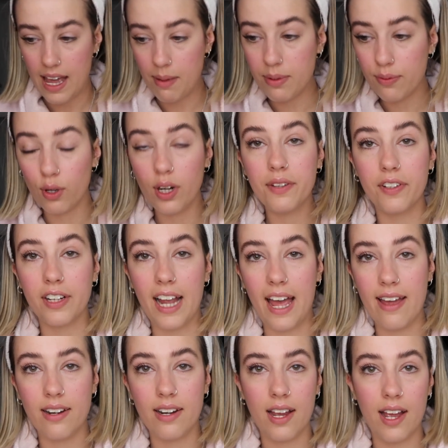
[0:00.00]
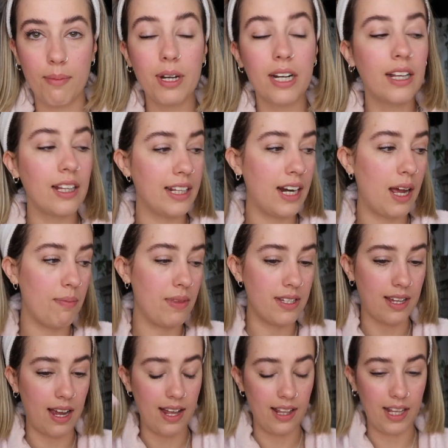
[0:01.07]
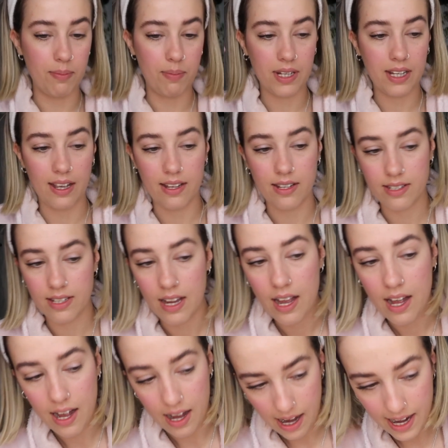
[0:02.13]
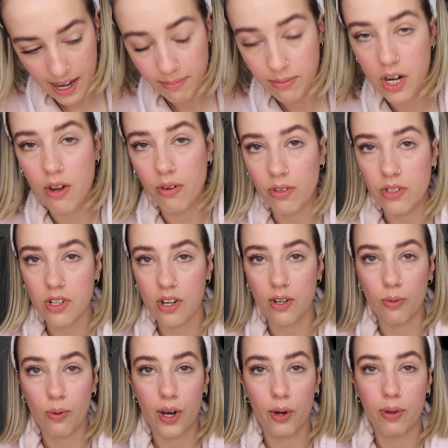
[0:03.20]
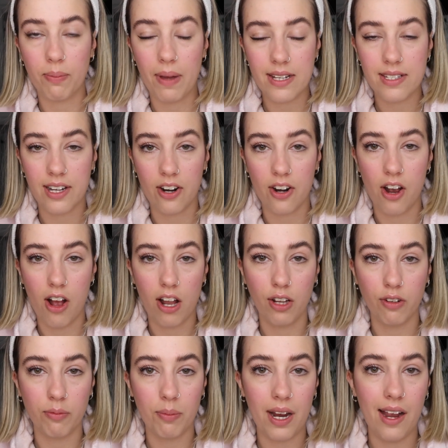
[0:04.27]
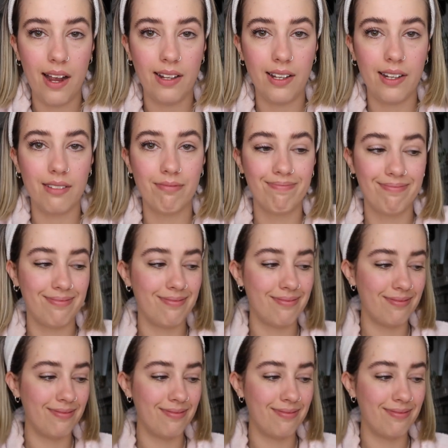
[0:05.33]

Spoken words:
And before I forget, I'm going to clean up this eyelid because I am known to go to work with mascara all over my eyelid.